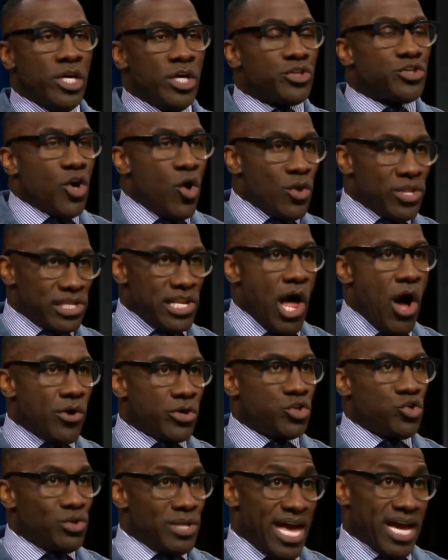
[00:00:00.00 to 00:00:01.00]
So as long as
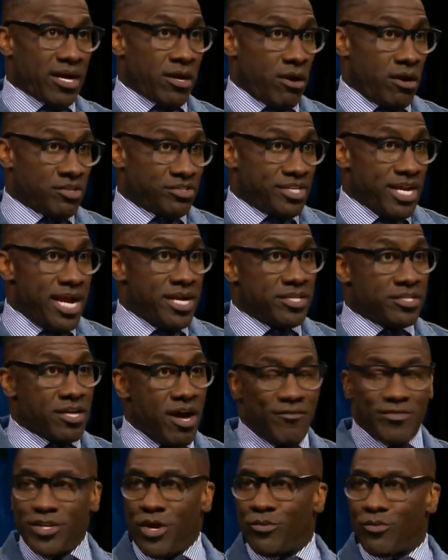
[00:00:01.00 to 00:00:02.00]
you let Kurt stay in his
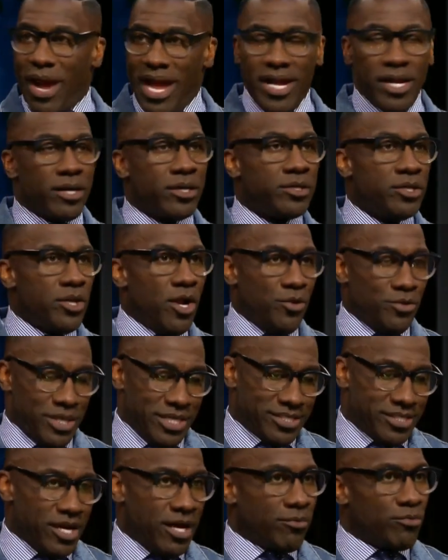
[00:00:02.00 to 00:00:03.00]
comfort zone, right here, you know,
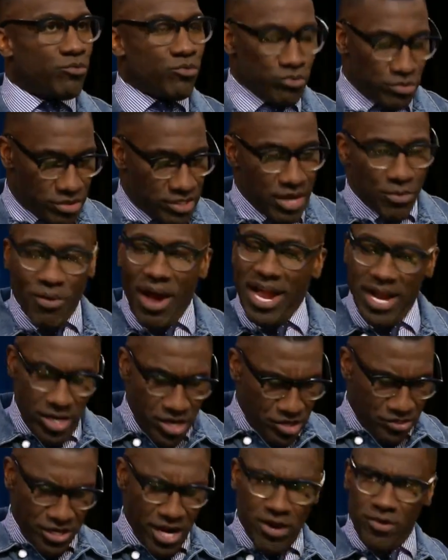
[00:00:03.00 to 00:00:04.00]
Skip, stay right here in
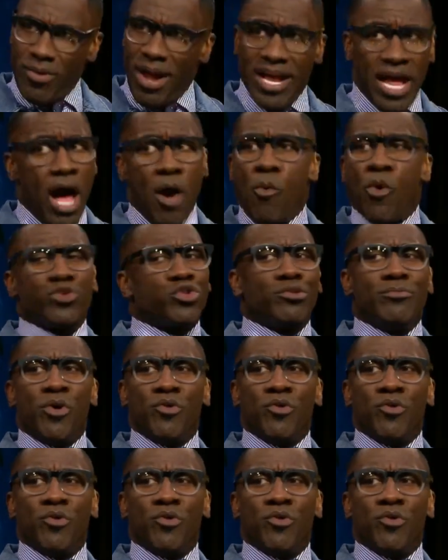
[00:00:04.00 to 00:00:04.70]
this area right here. I don't want you to move.